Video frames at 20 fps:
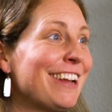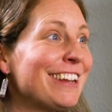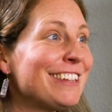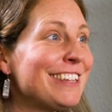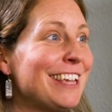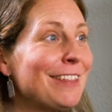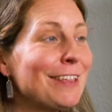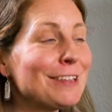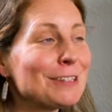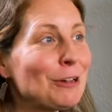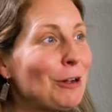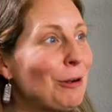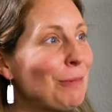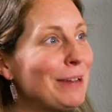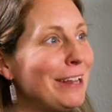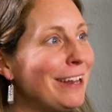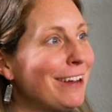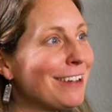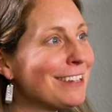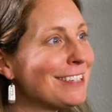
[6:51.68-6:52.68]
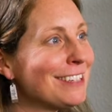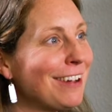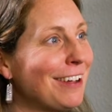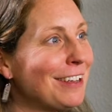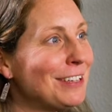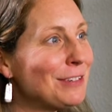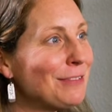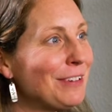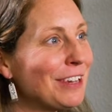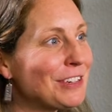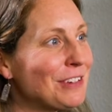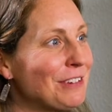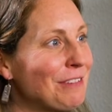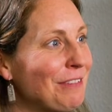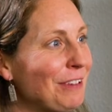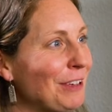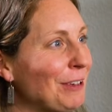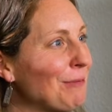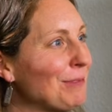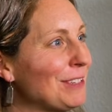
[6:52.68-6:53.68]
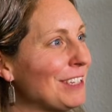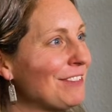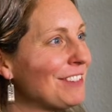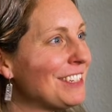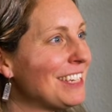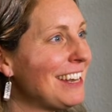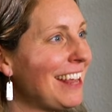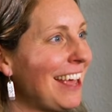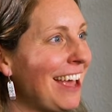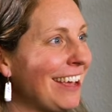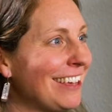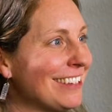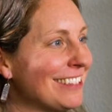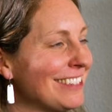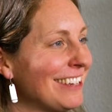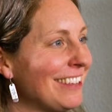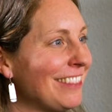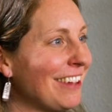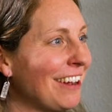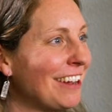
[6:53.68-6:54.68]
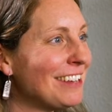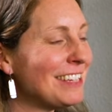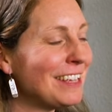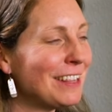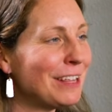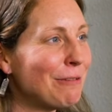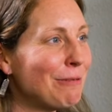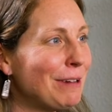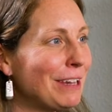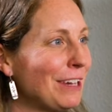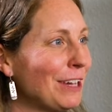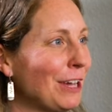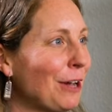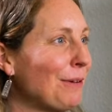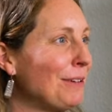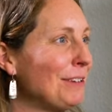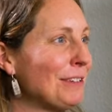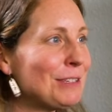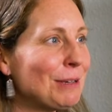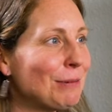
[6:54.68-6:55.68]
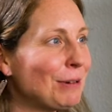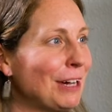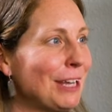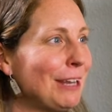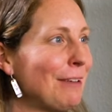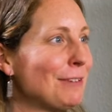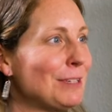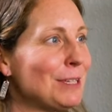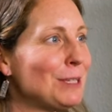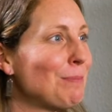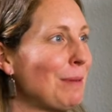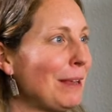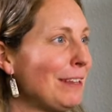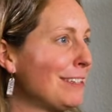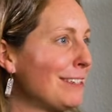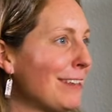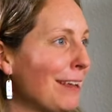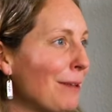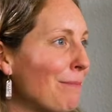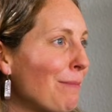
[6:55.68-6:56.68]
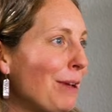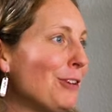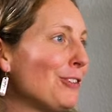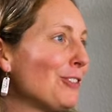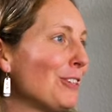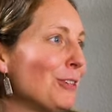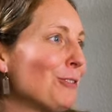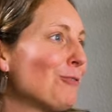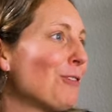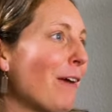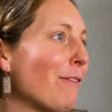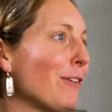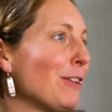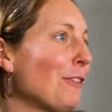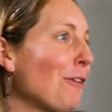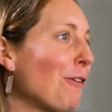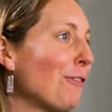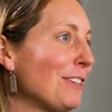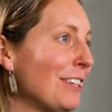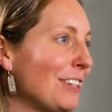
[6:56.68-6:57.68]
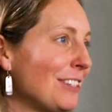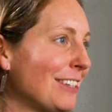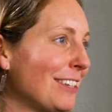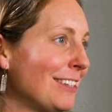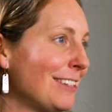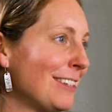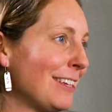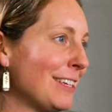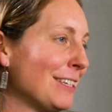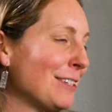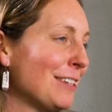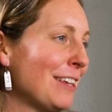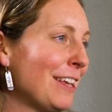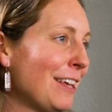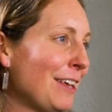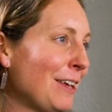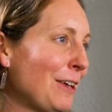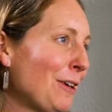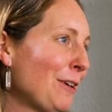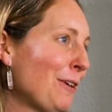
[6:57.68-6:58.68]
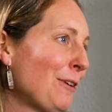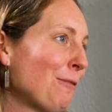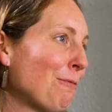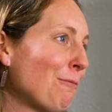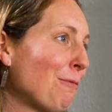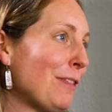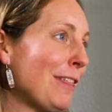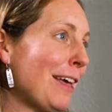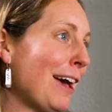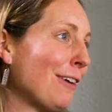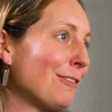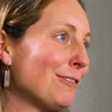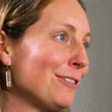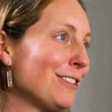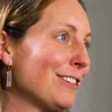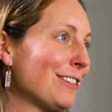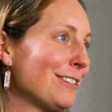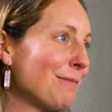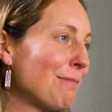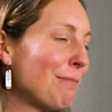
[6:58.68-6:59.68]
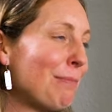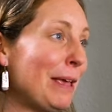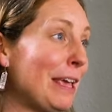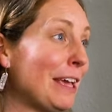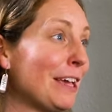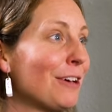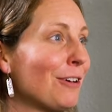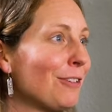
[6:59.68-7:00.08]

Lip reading: idea that's common in our science fiction films of today, isn't it? The idea that we can go into some kind of suspended animation and travel long distances without being